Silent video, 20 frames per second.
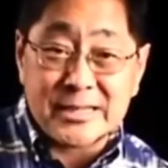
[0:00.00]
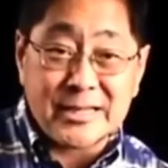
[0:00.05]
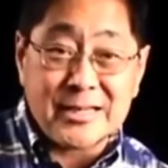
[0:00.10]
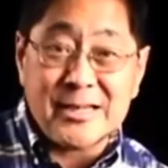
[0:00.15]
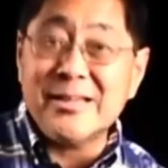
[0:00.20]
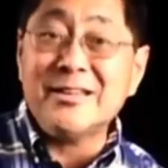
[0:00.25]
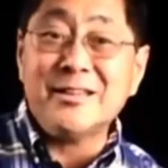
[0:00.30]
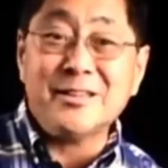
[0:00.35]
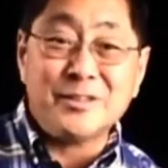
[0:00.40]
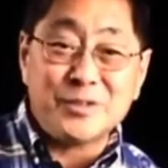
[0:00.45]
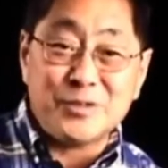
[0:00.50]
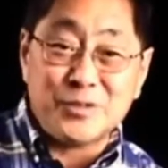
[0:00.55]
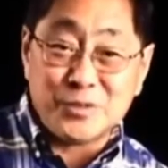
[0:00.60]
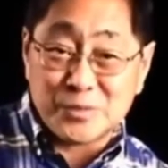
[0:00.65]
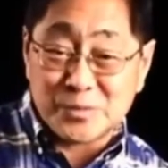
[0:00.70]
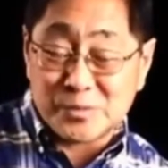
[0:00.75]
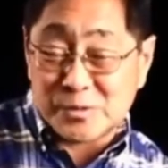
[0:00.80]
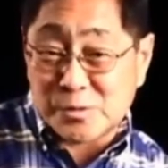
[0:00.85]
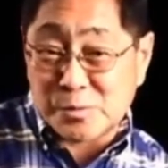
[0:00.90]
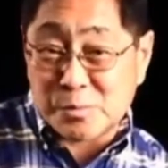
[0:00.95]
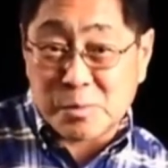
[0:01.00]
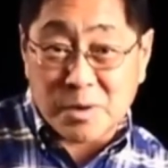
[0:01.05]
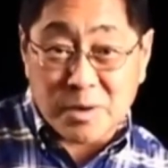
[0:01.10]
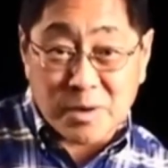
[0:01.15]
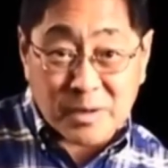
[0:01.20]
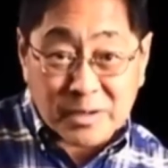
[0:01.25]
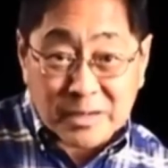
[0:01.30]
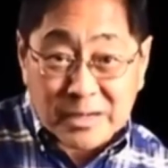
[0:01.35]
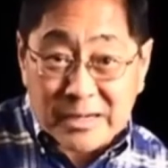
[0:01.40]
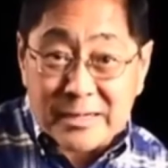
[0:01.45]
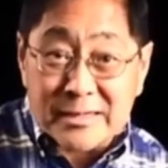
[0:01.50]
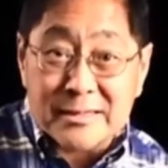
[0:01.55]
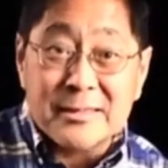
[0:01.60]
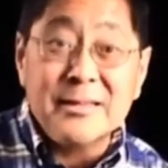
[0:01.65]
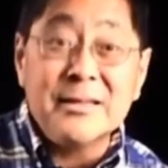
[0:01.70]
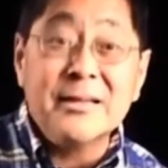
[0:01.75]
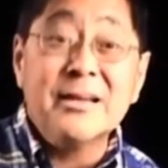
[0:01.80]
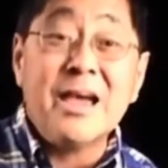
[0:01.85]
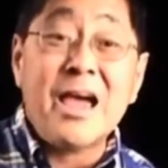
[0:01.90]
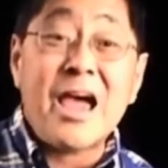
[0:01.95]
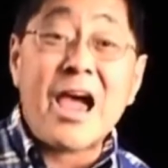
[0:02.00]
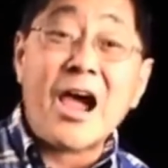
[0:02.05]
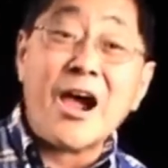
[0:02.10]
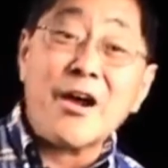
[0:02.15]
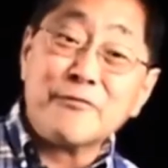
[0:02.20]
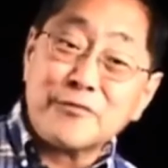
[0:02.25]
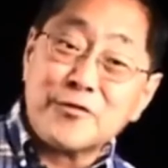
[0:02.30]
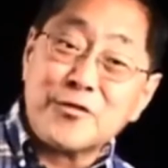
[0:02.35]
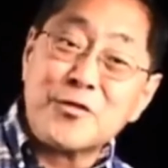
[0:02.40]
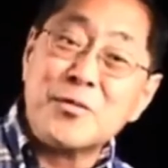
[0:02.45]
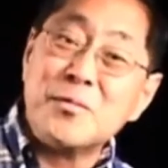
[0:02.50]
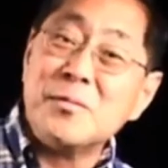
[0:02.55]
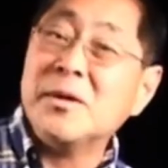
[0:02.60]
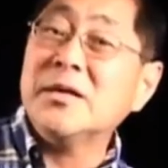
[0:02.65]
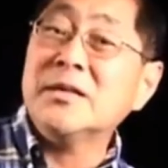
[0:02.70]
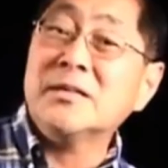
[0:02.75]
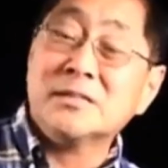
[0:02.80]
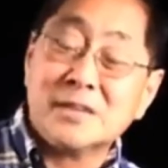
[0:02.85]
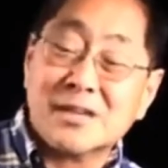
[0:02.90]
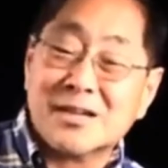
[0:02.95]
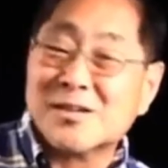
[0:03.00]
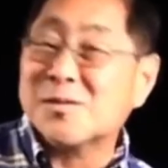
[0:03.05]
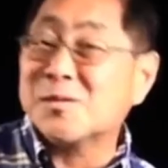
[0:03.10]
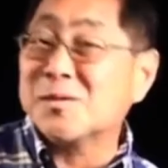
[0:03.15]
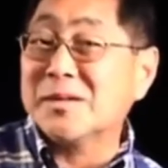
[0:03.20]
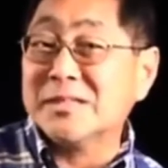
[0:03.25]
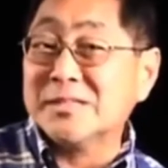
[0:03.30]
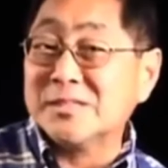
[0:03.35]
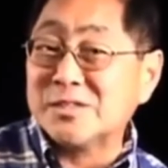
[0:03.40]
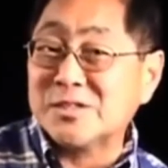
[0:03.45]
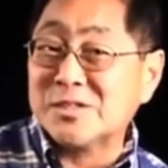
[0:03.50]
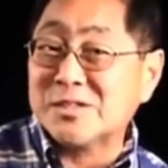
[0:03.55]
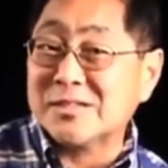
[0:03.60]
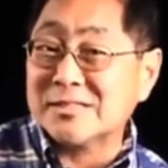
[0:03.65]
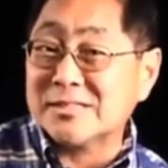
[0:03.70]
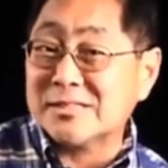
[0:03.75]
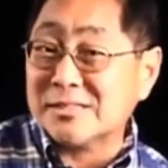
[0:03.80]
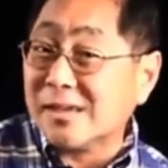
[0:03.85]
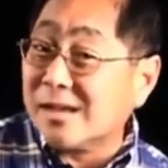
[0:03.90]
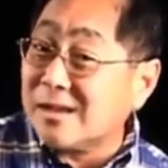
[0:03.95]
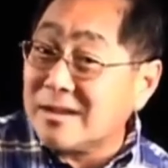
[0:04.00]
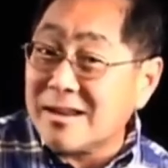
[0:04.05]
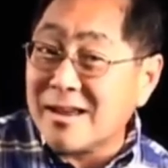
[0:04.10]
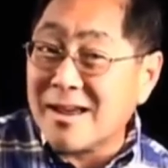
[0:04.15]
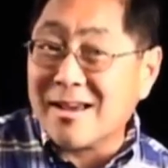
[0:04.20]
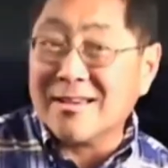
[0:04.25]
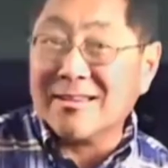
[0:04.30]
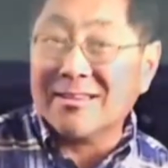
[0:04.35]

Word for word: at Indian Dunes Park after the mini cycle races on Sunday.